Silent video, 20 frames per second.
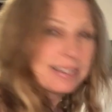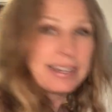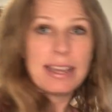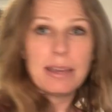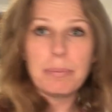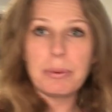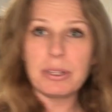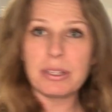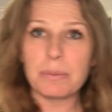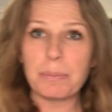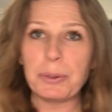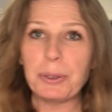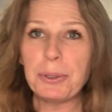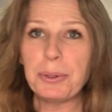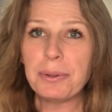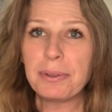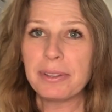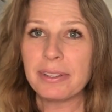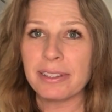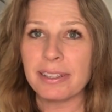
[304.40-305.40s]
a
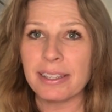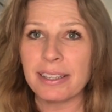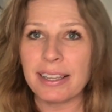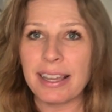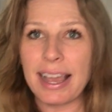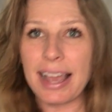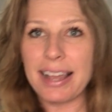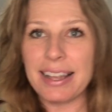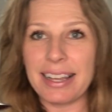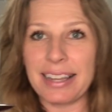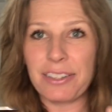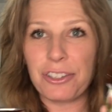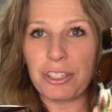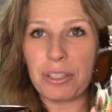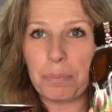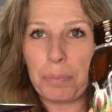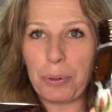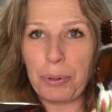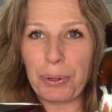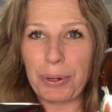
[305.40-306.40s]
tablespoon and I
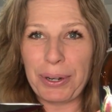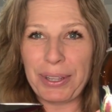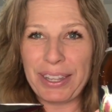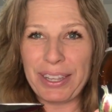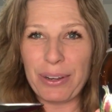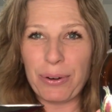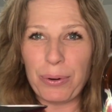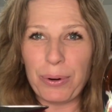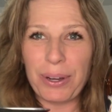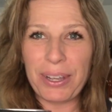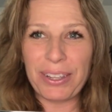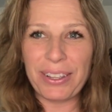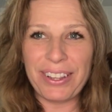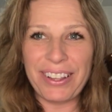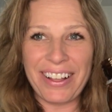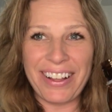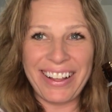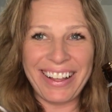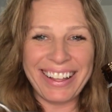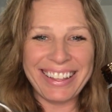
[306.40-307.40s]
just pour the
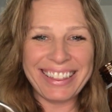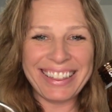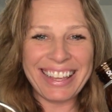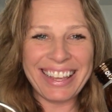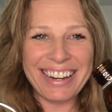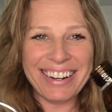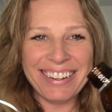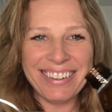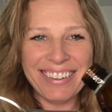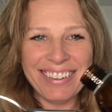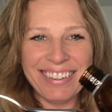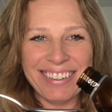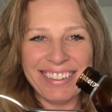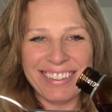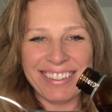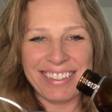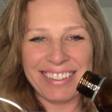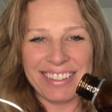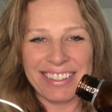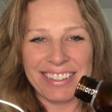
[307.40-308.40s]
oil on there.
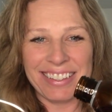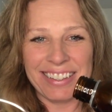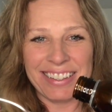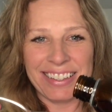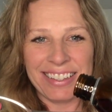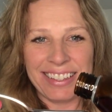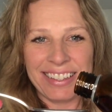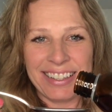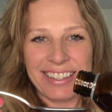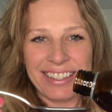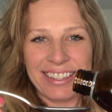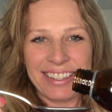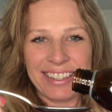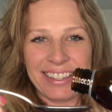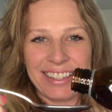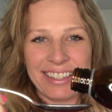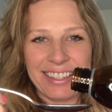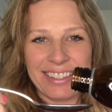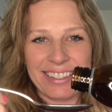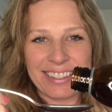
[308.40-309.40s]

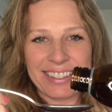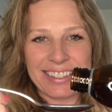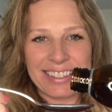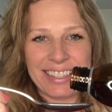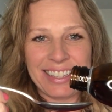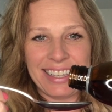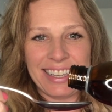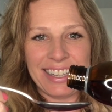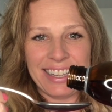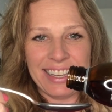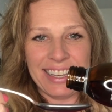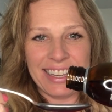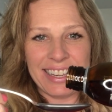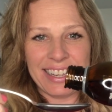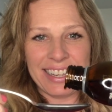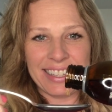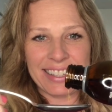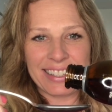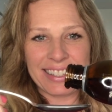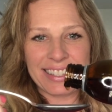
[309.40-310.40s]
You'll see
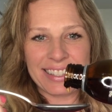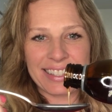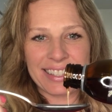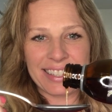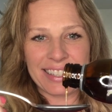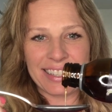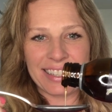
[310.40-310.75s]
it's